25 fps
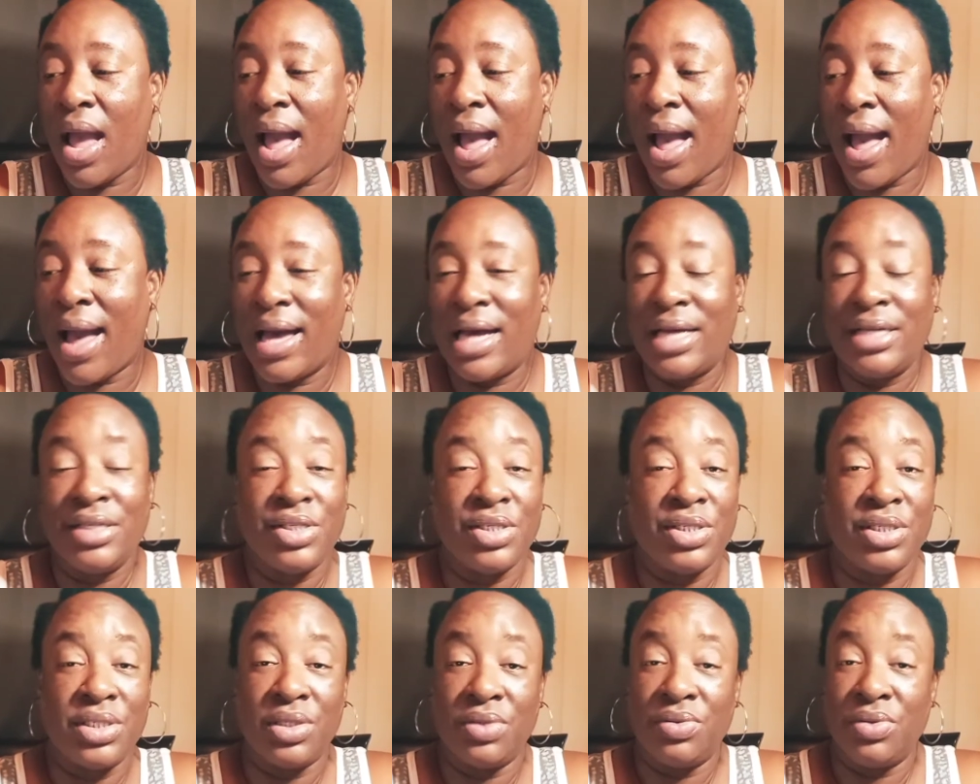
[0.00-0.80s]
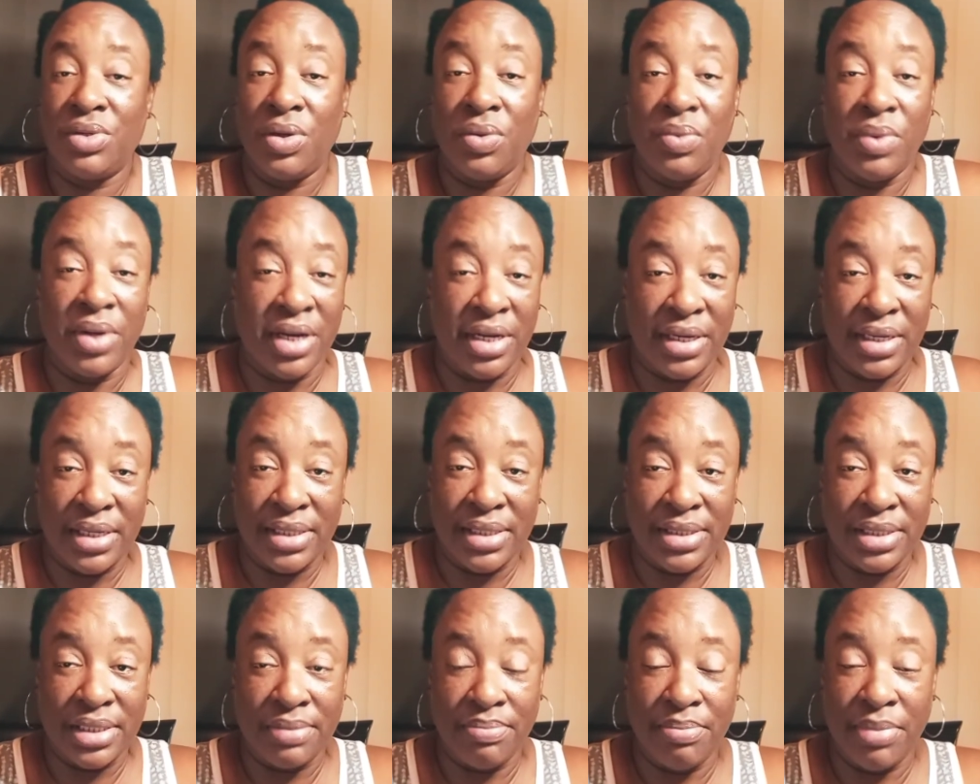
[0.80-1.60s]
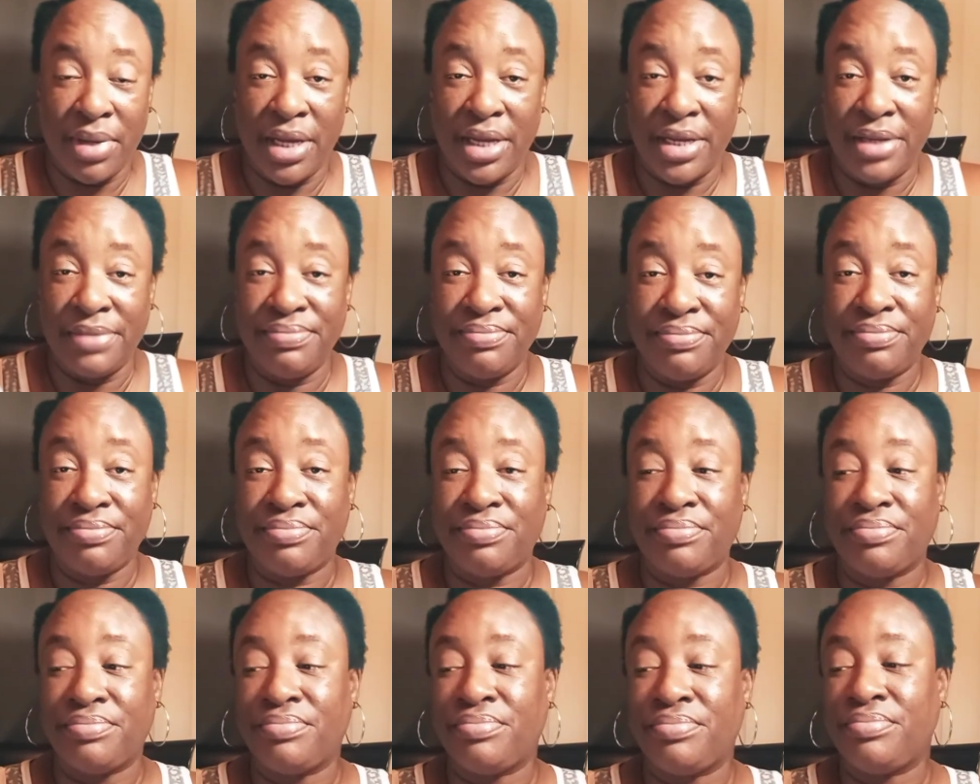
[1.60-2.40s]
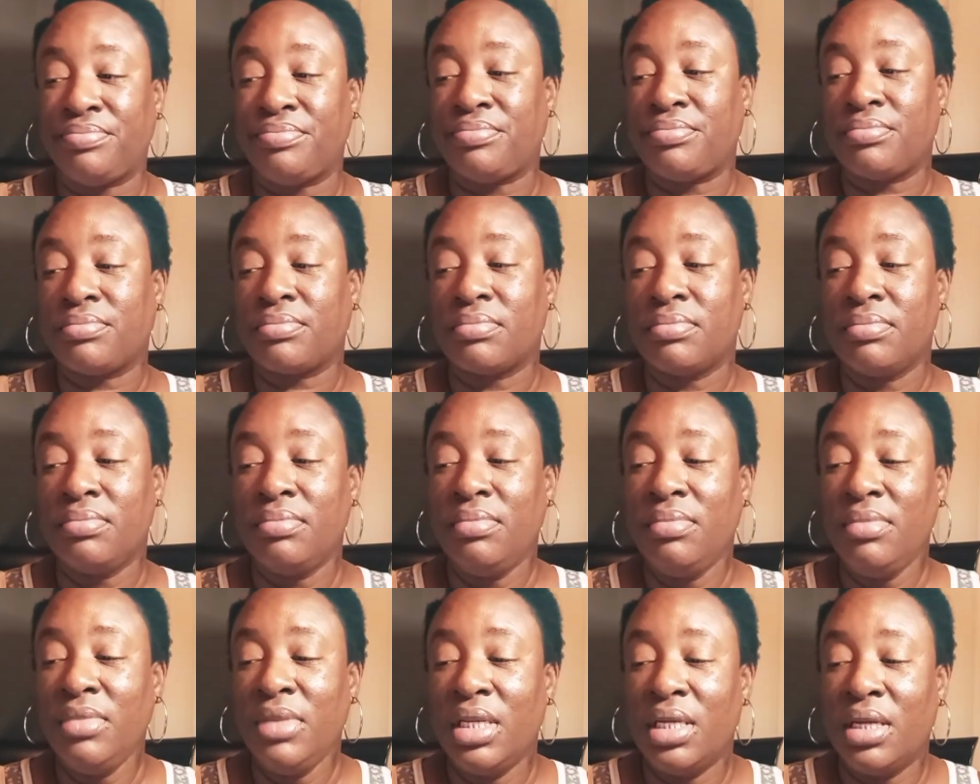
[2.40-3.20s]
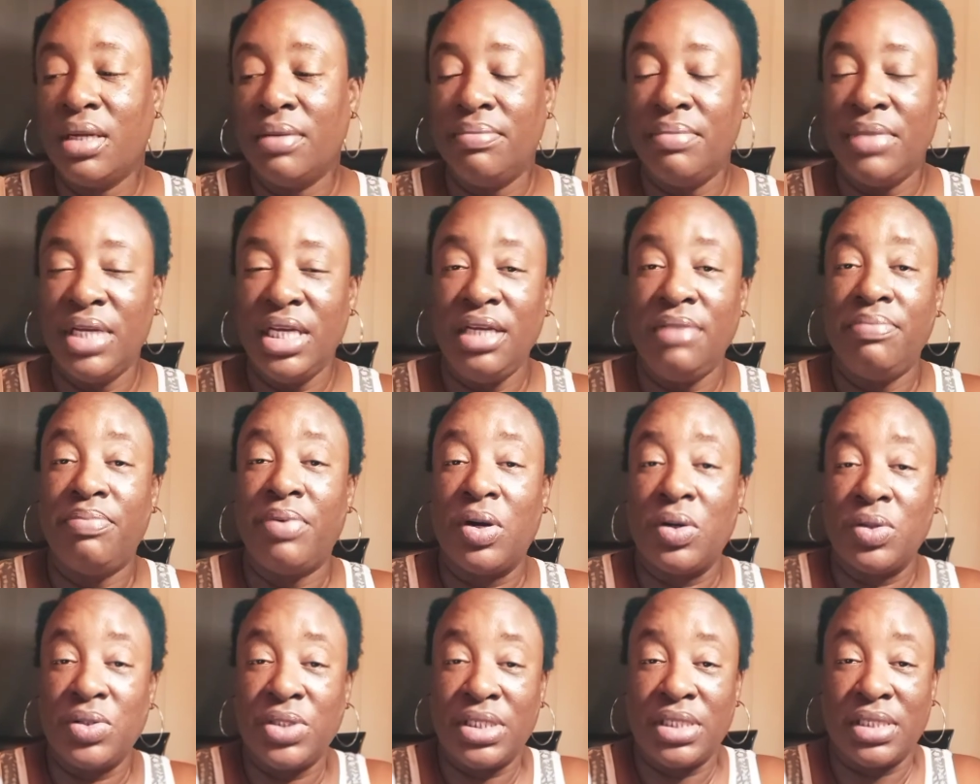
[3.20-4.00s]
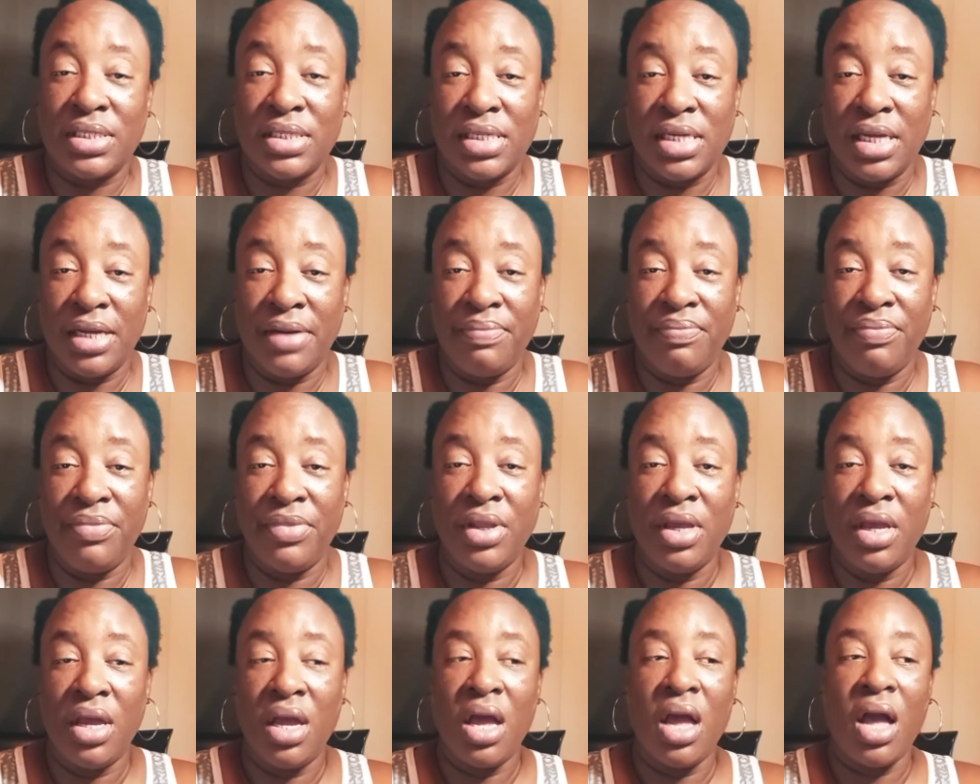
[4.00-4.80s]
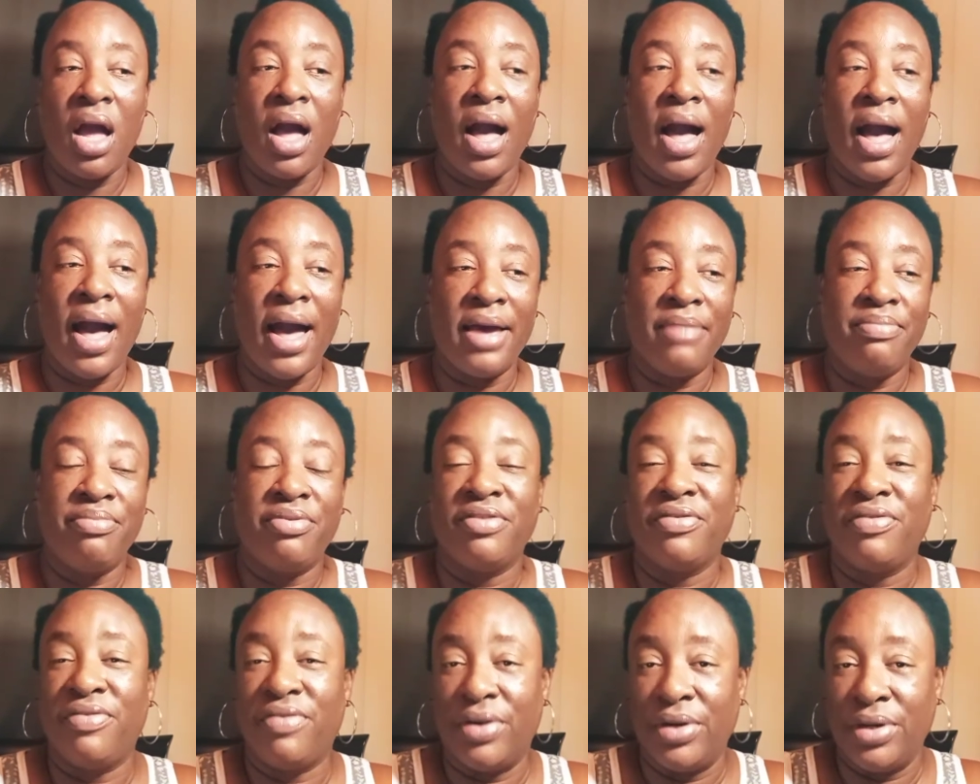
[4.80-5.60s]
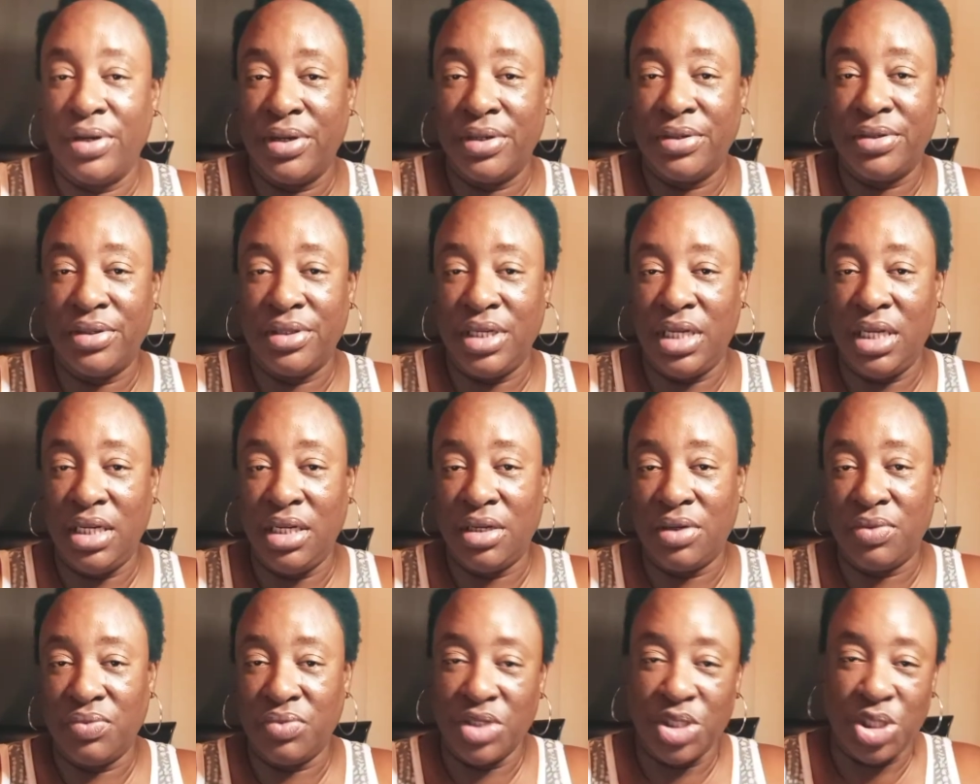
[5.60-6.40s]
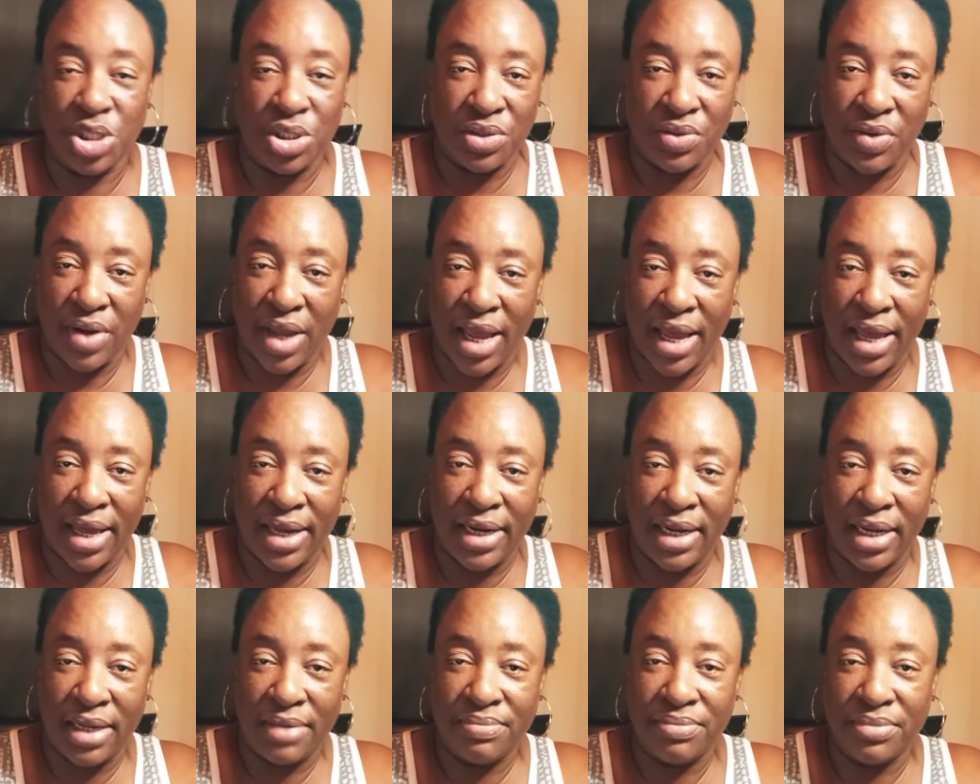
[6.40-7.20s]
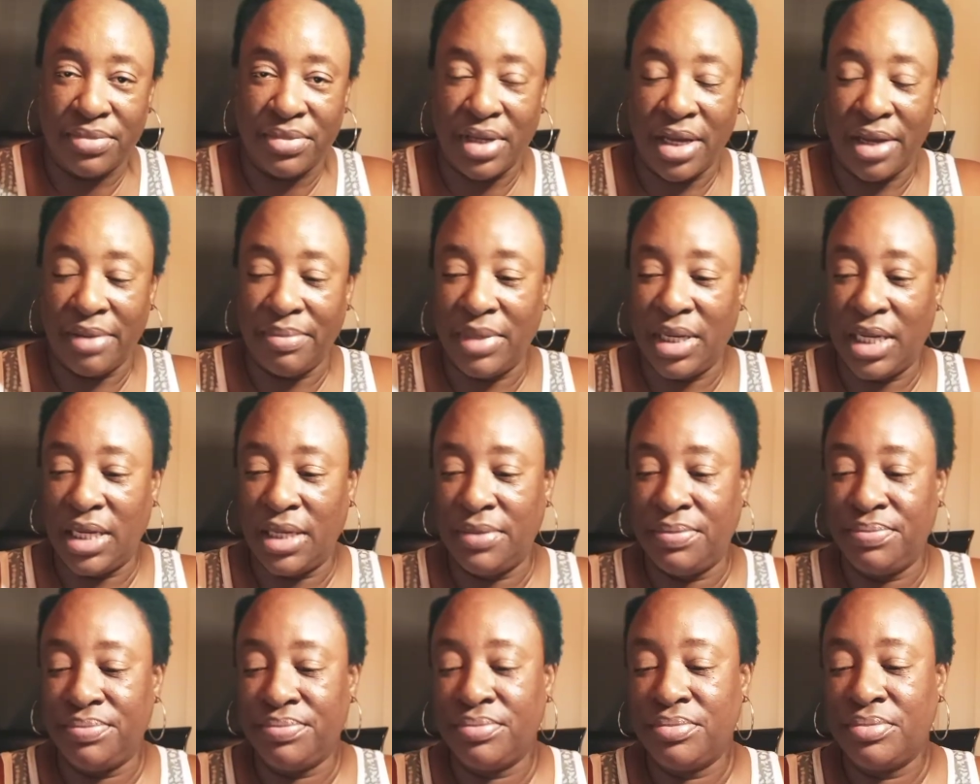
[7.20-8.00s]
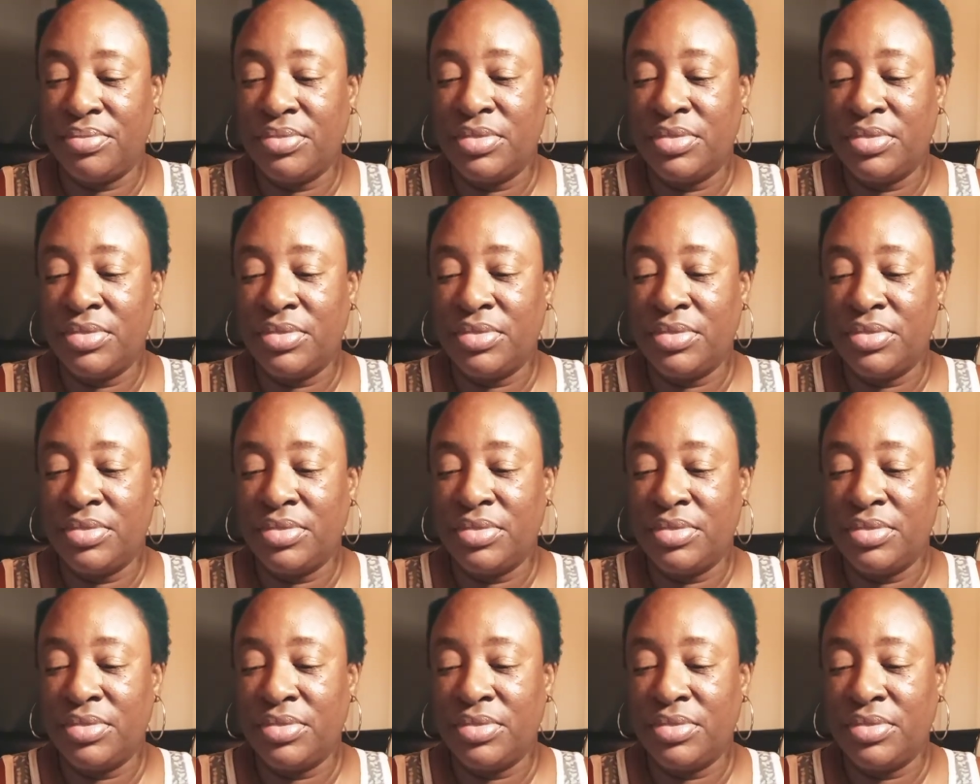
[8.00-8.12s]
I just don't know what it is. But me personally, I prefer the original Annie. I mean,